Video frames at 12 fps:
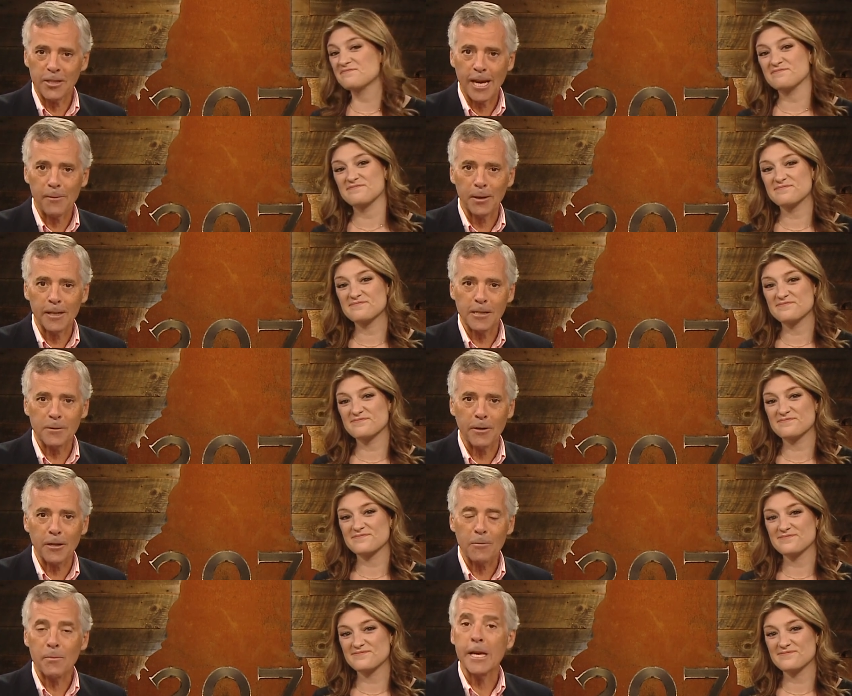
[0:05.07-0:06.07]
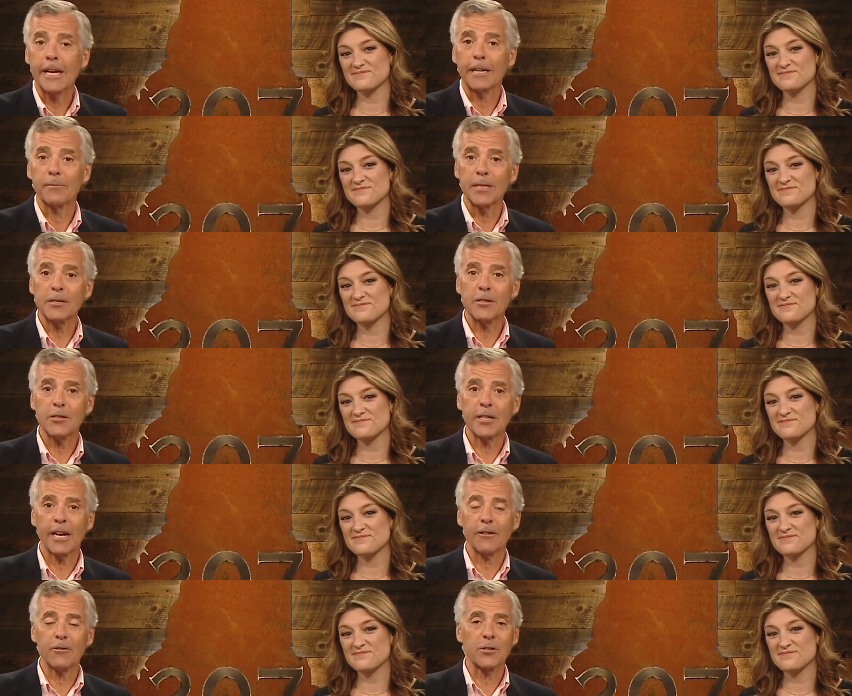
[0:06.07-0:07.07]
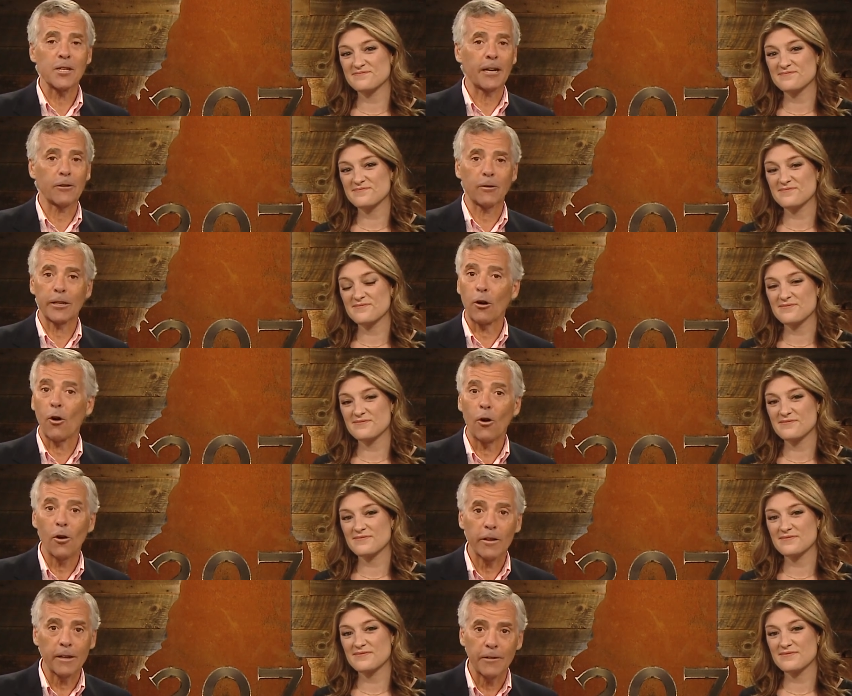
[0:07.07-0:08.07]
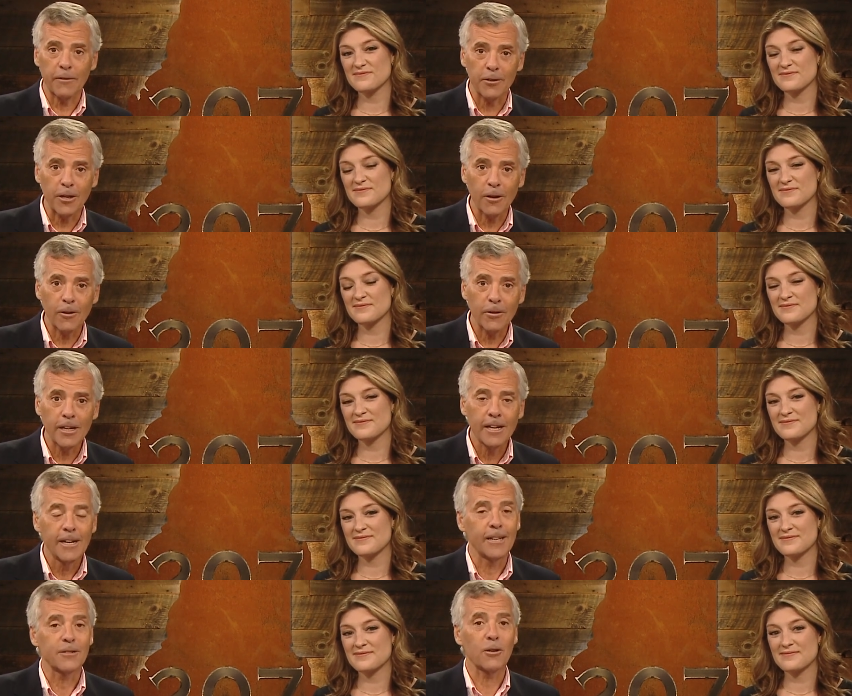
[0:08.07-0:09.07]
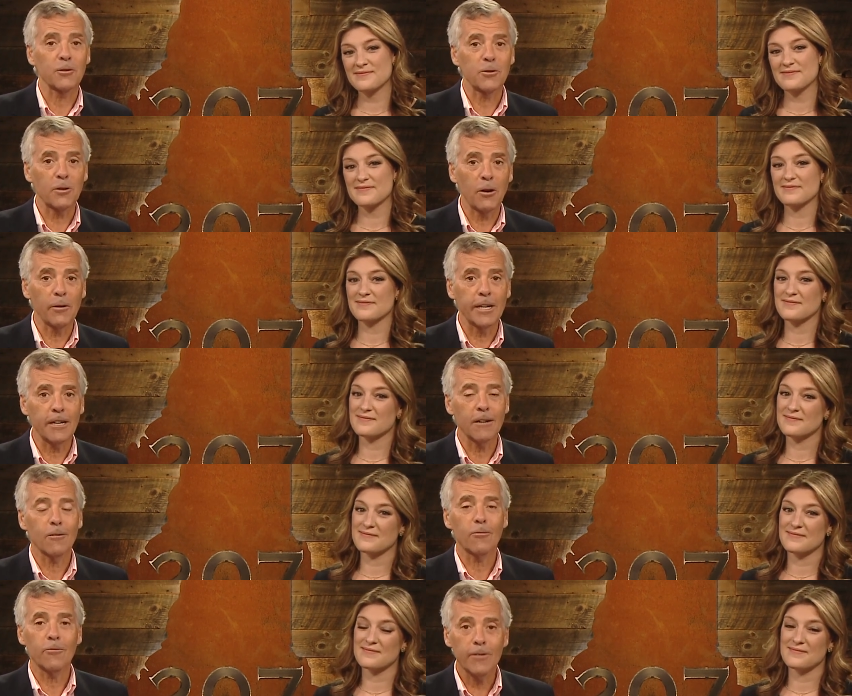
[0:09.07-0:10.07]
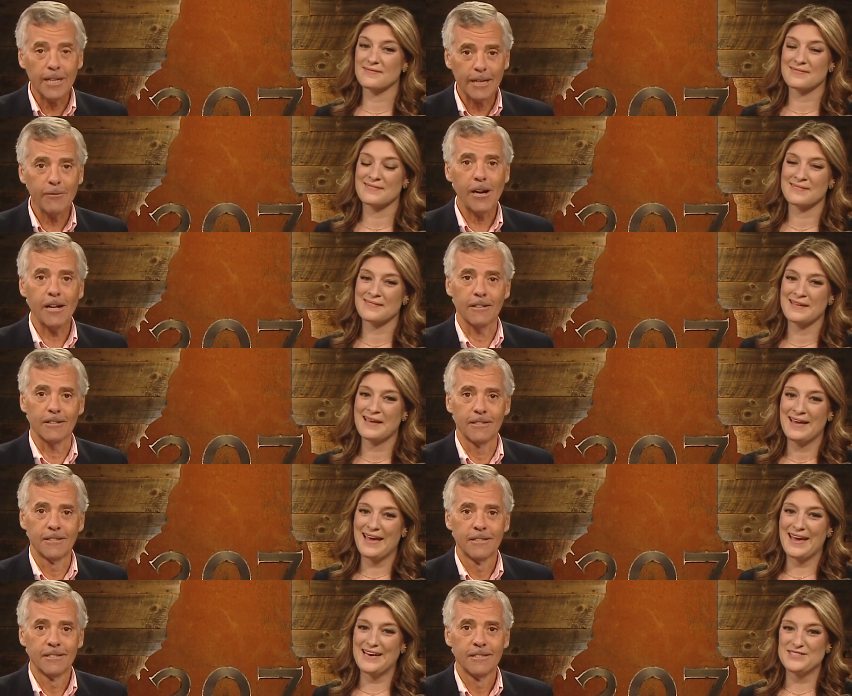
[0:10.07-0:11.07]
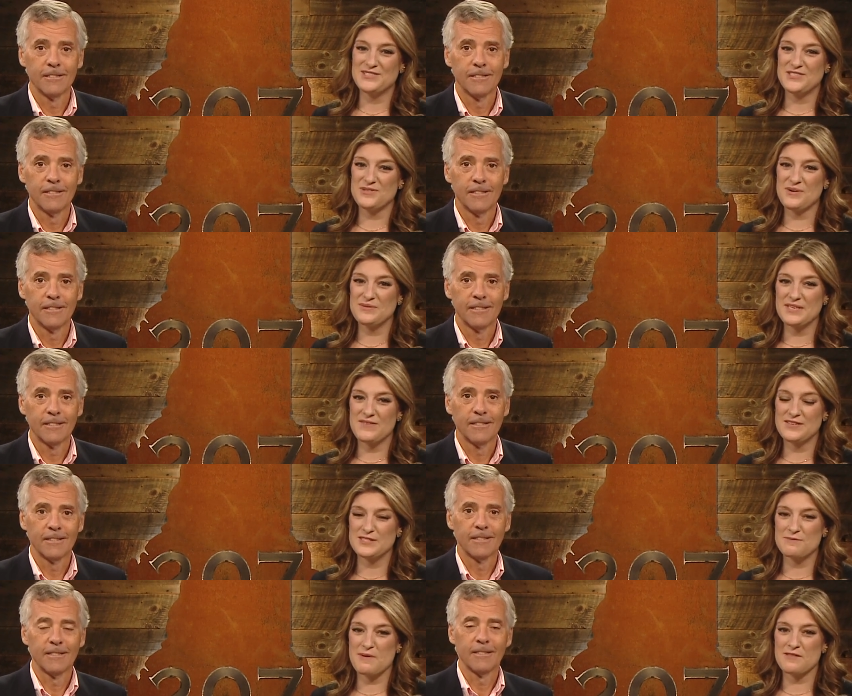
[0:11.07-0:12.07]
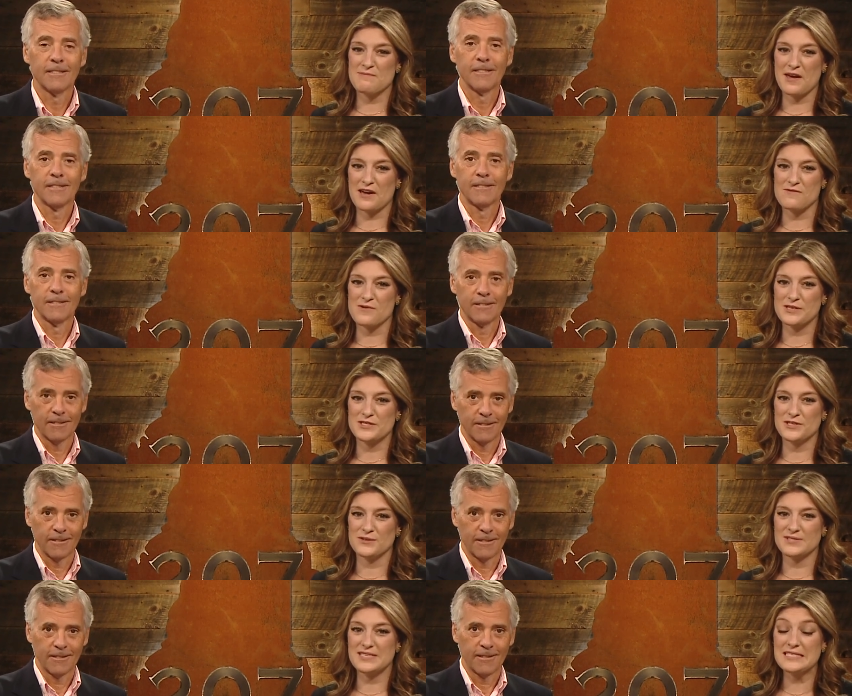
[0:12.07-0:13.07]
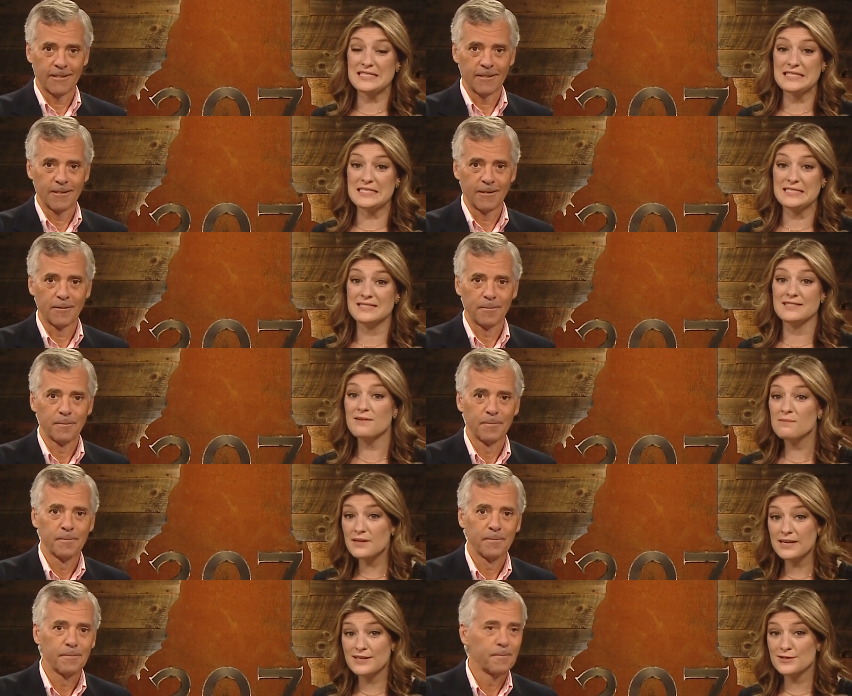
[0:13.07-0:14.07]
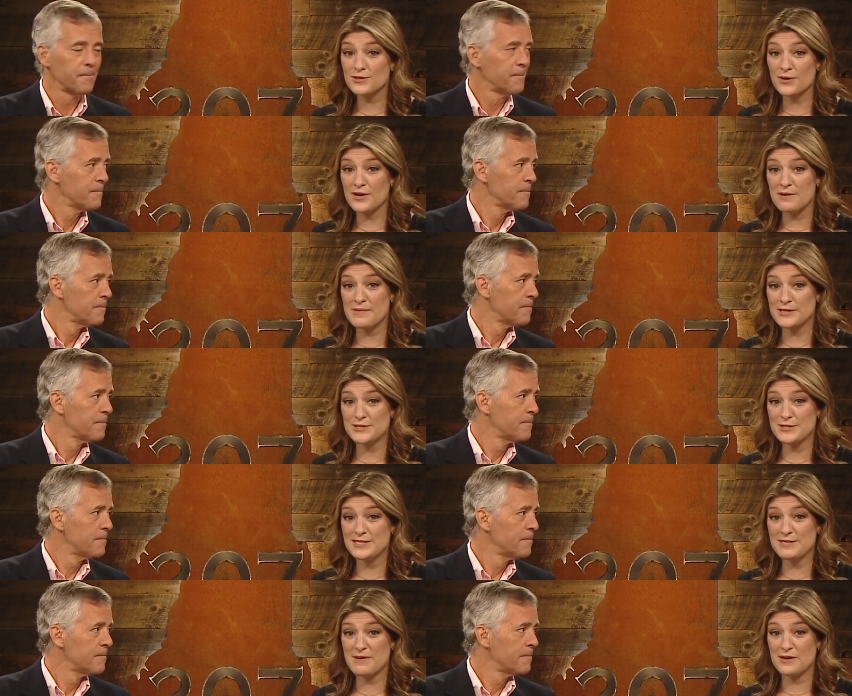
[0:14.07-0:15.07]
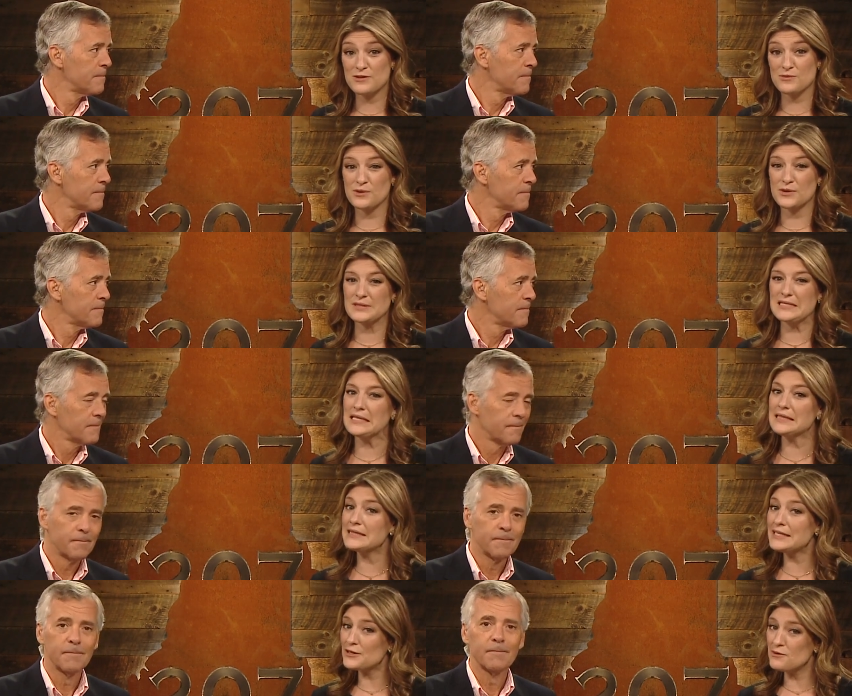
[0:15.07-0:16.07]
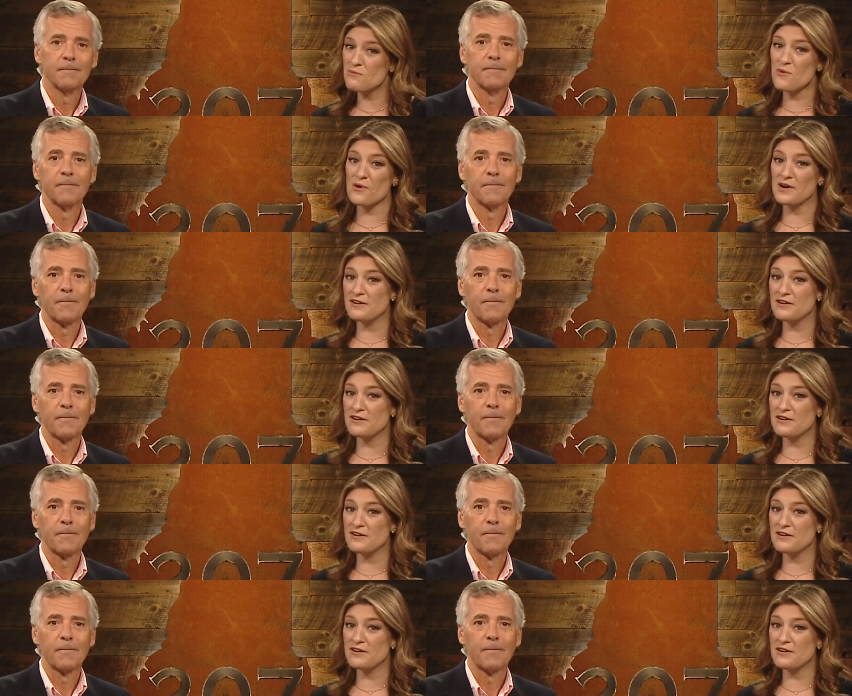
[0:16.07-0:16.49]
Speaker 1: in Cape Elizabeth, being in business together is not only all they've ever known, it's also going really well.
Speaker 2: As 207's Beth McAvoy shows us, these siblings are on a mission to make the world a little more